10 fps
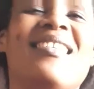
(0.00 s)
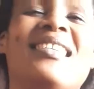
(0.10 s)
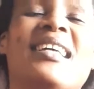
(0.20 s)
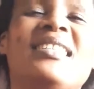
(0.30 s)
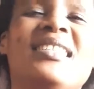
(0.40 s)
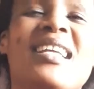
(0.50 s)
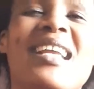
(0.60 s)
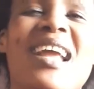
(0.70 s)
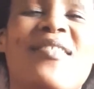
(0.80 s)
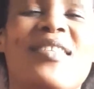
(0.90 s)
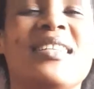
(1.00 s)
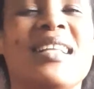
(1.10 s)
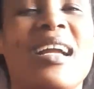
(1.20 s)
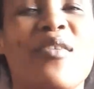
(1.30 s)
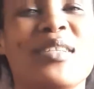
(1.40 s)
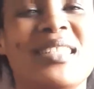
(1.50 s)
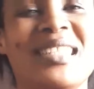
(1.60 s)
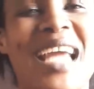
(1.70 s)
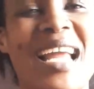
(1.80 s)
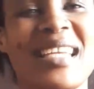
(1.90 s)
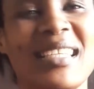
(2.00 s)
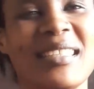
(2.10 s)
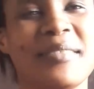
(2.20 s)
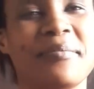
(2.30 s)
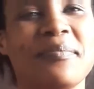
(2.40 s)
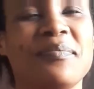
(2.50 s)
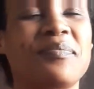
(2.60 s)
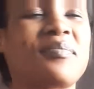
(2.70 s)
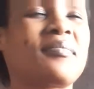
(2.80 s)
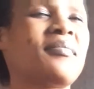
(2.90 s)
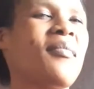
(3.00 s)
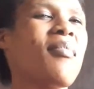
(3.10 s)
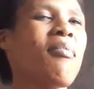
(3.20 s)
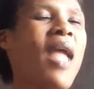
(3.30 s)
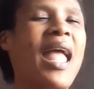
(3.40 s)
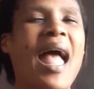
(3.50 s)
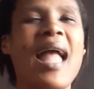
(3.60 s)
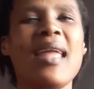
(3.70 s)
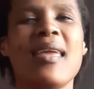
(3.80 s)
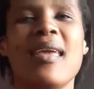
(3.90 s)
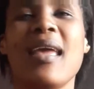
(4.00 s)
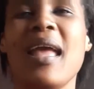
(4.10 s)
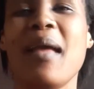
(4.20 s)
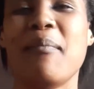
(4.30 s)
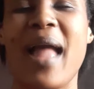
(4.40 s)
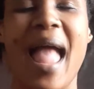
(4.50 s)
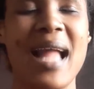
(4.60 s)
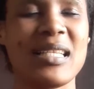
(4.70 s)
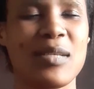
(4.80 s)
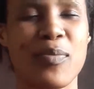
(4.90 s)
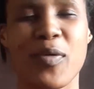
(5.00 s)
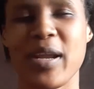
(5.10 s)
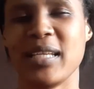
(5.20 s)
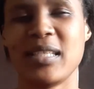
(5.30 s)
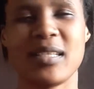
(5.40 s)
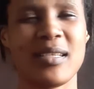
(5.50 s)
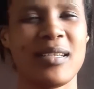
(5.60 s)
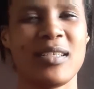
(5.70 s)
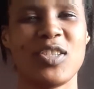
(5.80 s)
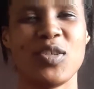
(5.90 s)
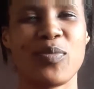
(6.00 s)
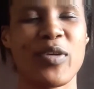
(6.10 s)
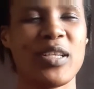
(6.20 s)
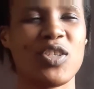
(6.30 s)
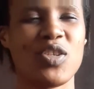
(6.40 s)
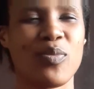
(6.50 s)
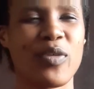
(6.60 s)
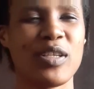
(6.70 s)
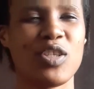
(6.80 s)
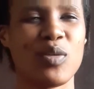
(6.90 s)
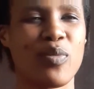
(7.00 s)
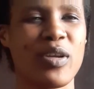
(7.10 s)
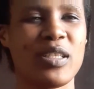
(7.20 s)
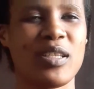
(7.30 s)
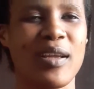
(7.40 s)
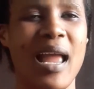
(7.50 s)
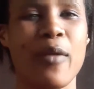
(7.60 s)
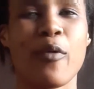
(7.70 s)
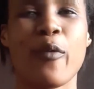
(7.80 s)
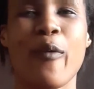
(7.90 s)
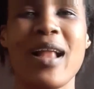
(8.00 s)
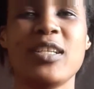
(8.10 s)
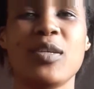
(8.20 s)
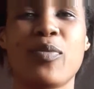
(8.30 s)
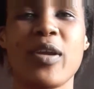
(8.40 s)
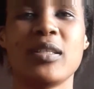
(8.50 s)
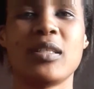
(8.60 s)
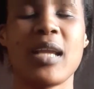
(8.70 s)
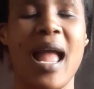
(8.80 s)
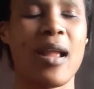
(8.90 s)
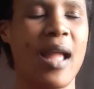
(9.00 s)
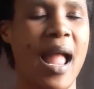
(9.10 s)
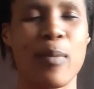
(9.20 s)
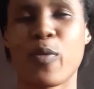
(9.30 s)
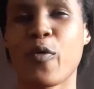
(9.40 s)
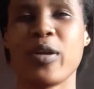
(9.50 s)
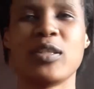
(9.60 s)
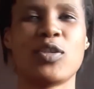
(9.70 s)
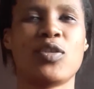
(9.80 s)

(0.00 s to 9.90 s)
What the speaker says: That day I felt like I was dying. Hi, my aunt prayed. She prayed. While she prayed, I prayed